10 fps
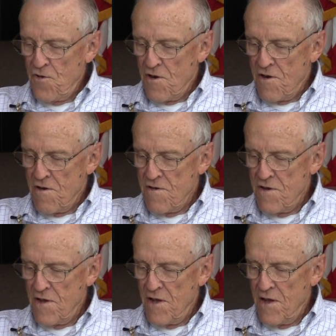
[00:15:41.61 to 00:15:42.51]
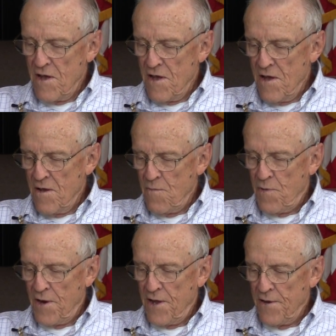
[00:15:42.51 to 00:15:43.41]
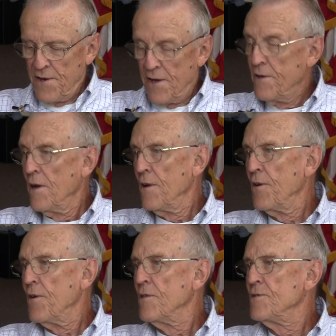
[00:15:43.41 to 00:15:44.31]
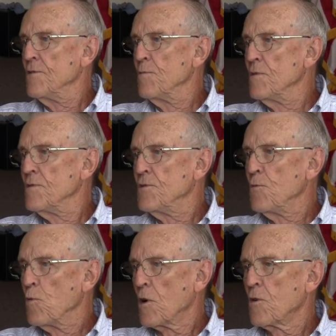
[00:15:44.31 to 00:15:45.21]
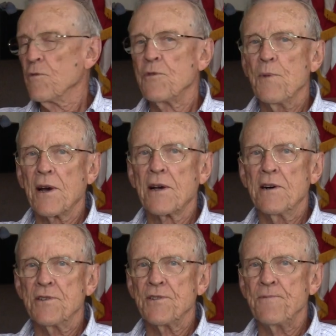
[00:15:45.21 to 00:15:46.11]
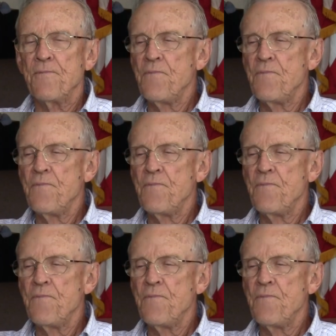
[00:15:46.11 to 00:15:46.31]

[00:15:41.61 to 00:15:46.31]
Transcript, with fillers: her, but had not dated her. She was she worked with my cousin